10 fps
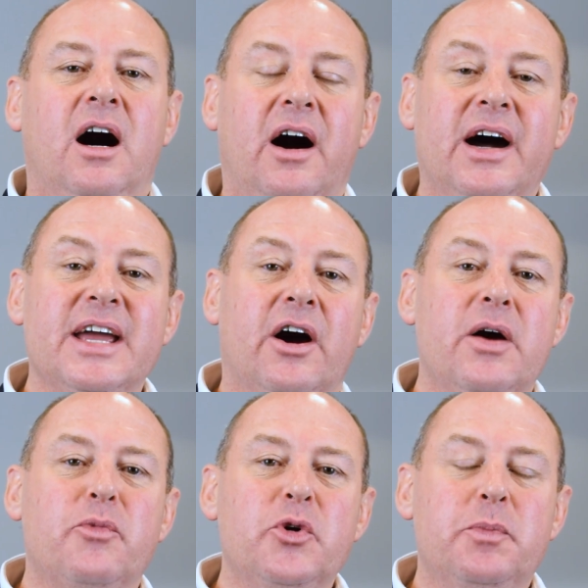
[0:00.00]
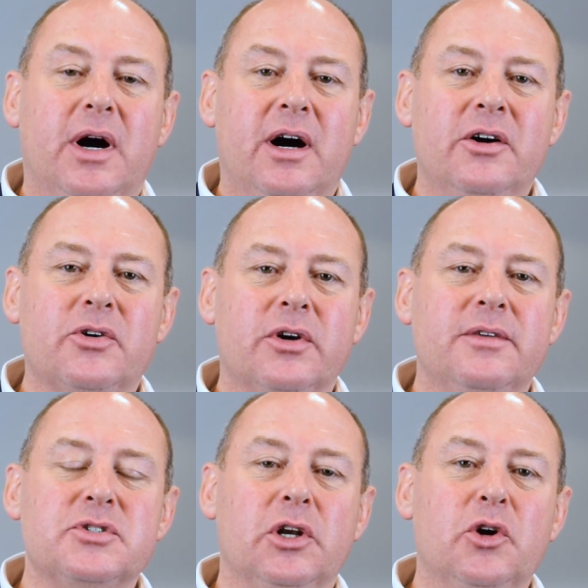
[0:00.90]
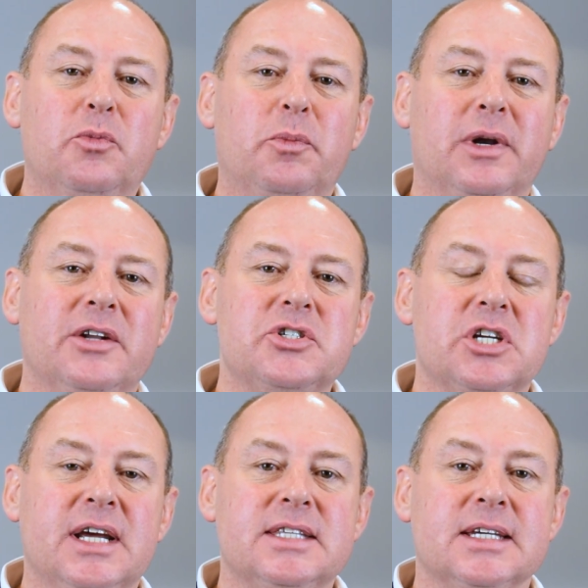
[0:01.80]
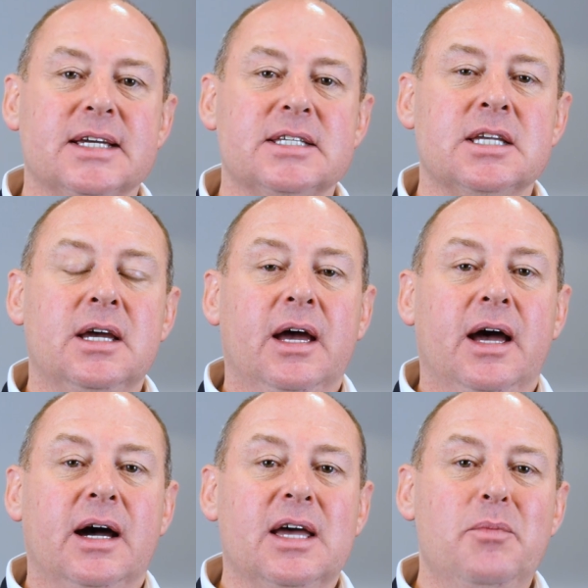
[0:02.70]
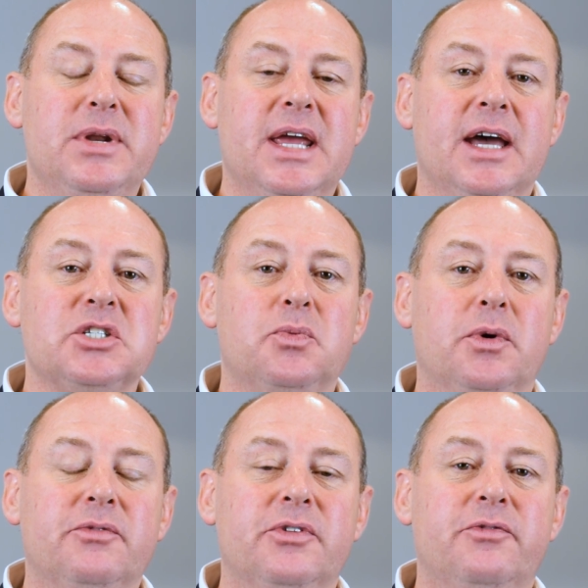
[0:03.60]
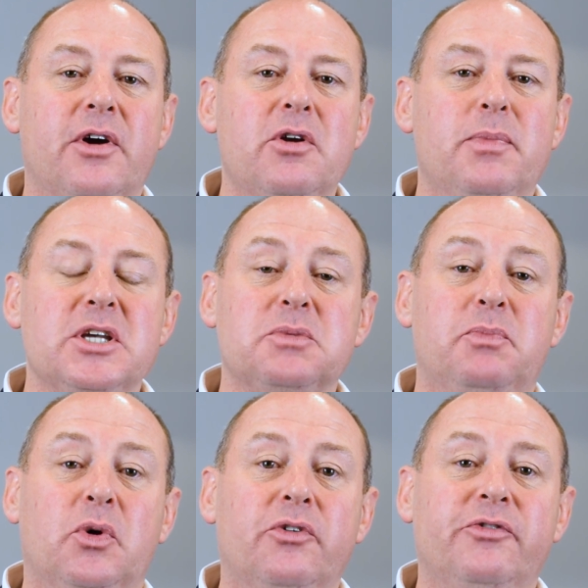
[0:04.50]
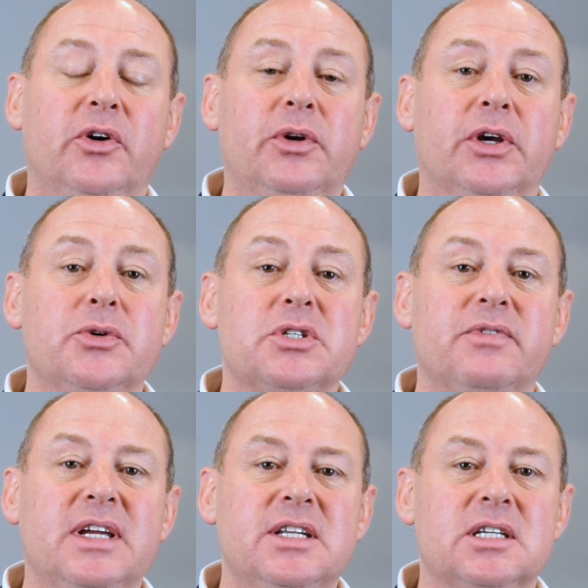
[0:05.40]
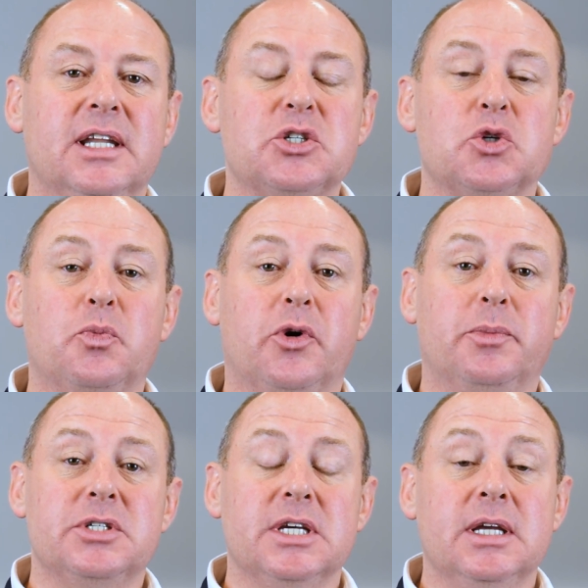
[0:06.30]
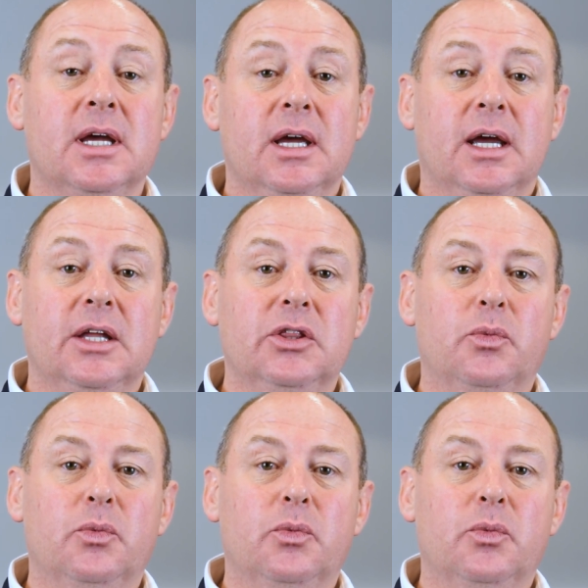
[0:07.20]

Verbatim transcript: Hi, I'm Rupert Hargreaves, Global Plant Genetics. Our company has one of the very best portfolios of intellectual property in the